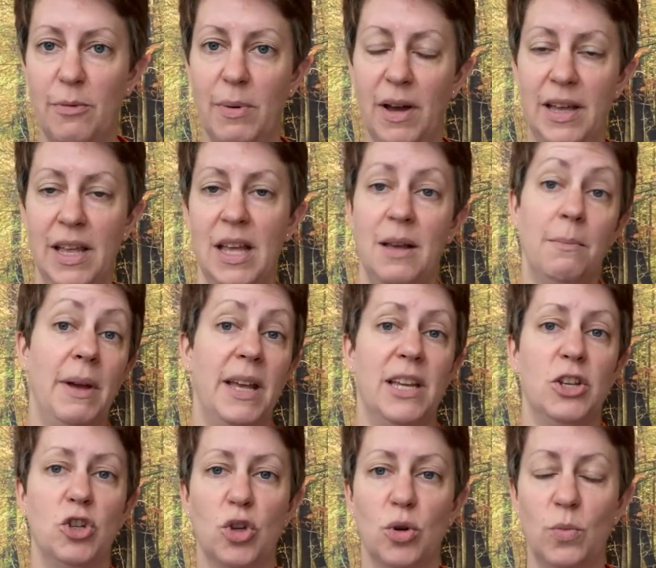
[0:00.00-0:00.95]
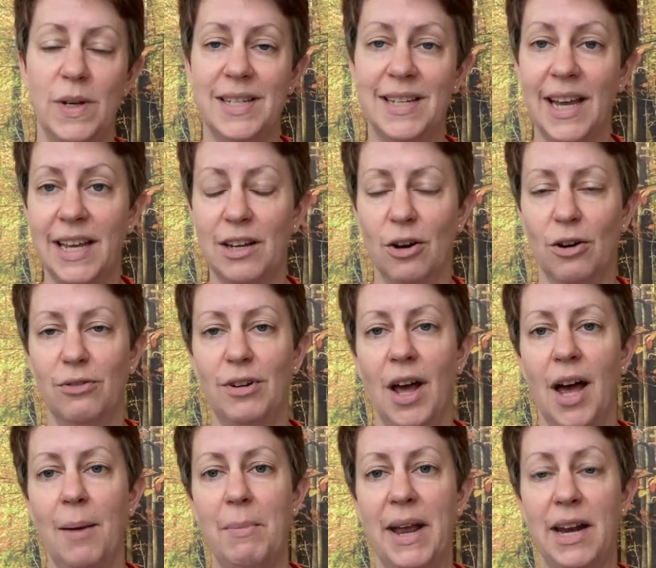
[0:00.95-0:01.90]
by making sure we take
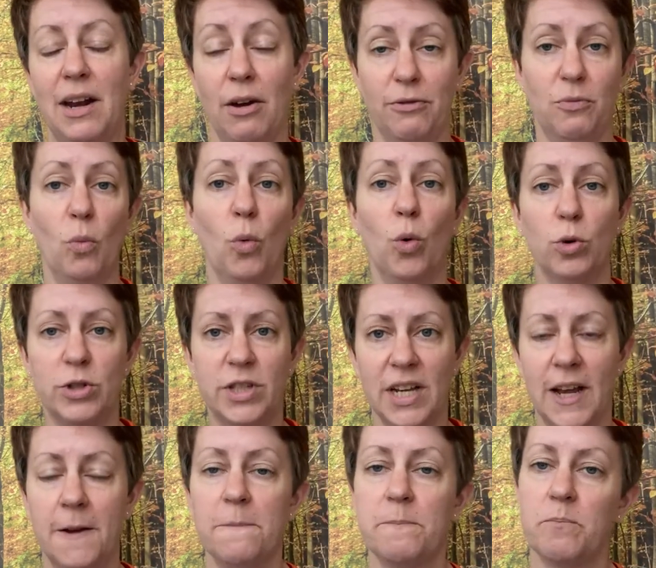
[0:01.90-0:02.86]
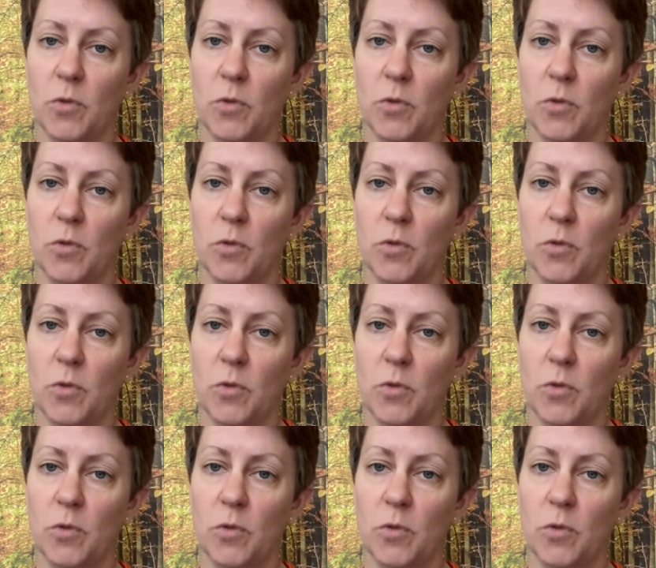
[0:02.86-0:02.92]
on enough water,